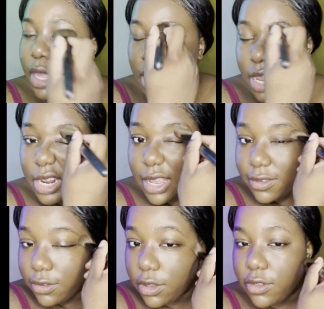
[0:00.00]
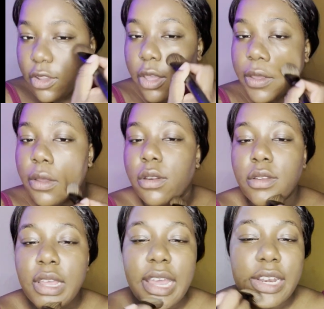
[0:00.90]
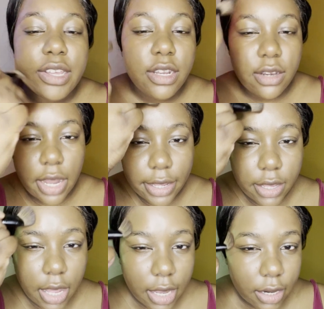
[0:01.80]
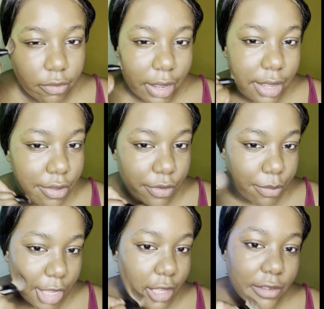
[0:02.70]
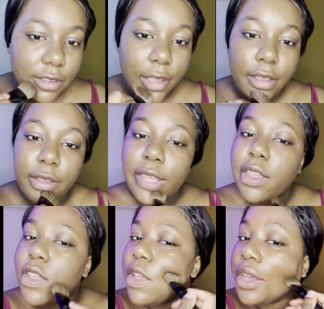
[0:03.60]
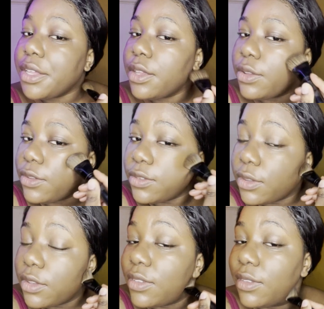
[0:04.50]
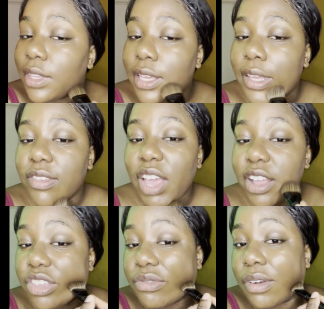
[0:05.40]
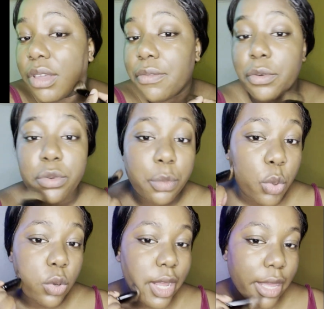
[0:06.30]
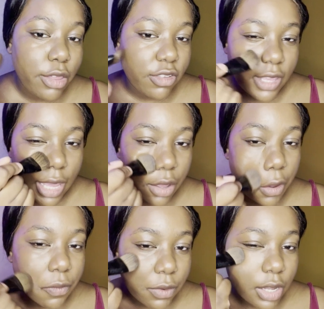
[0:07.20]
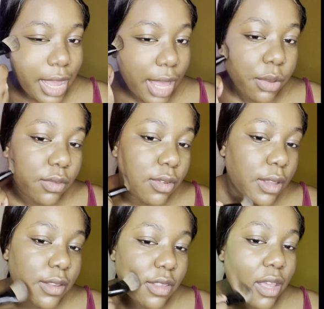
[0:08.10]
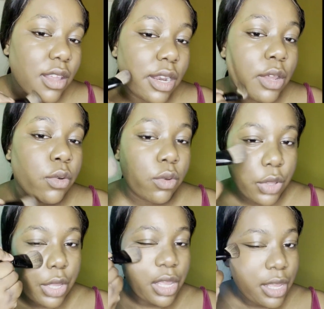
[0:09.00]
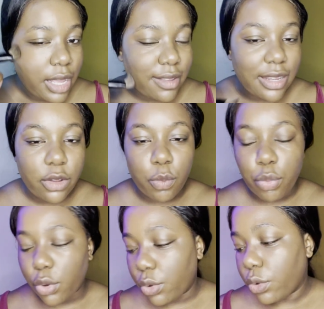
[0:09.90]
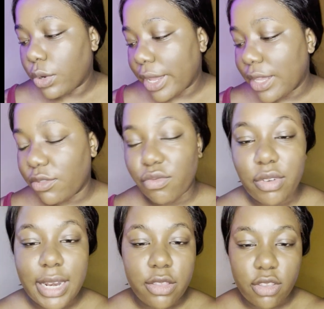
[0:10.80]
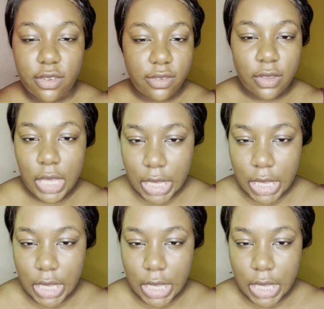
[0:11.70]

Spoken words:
has good tone and good like color range for me. So I use Sleek. It's actually very affordable. Like I just get it over the counter. It's like a little bottle. Like it's really just